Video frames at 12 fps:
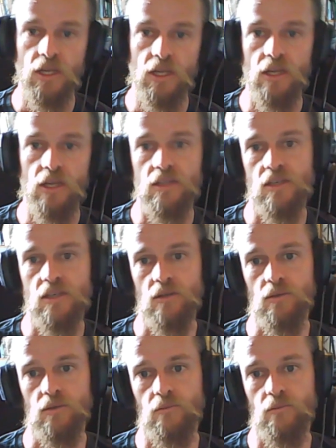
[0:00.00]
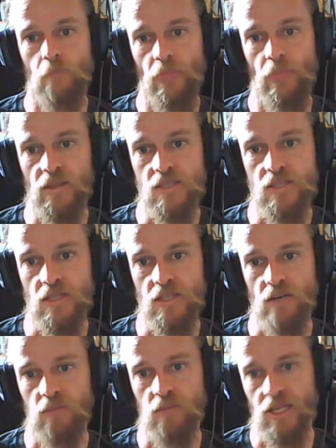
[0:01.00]
So you can see
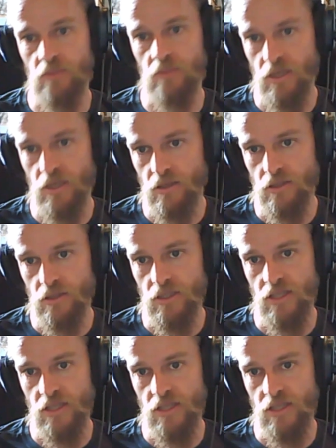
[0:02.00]
there a plague bearer in